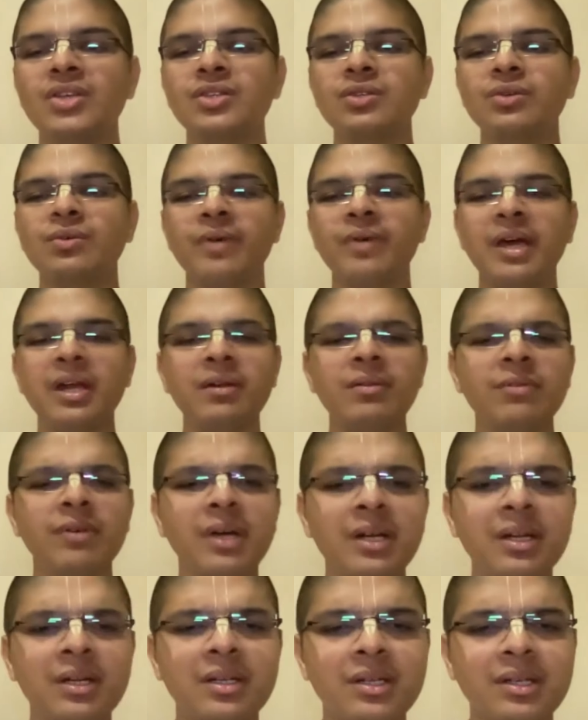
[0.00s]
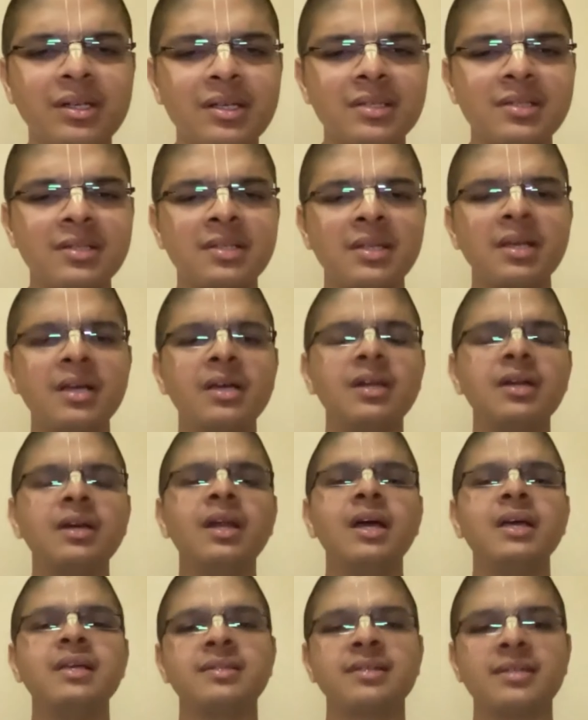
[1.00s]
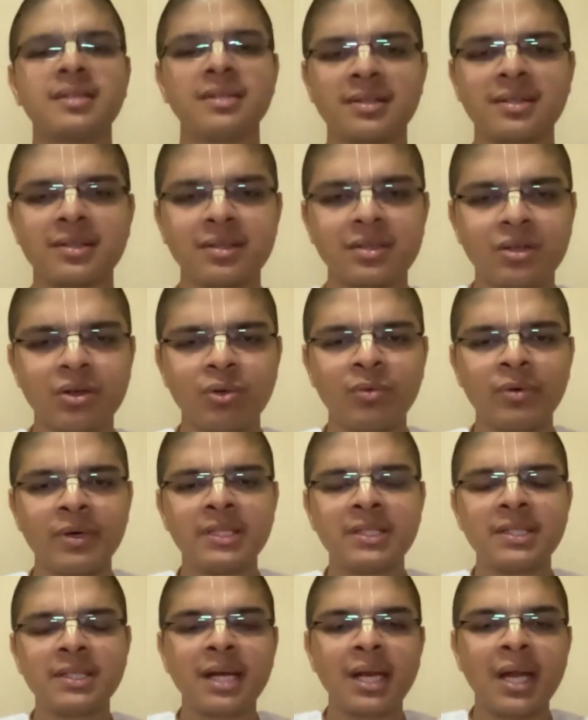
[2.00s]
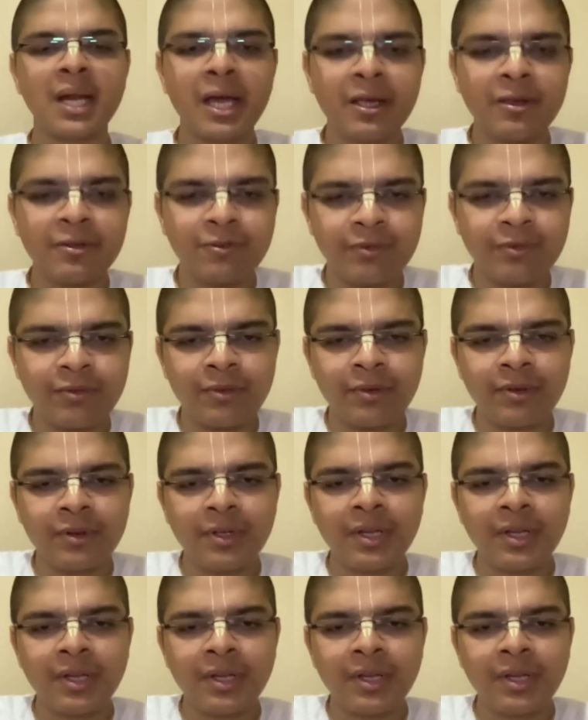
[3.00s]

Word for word: So, when one synchronizes one's life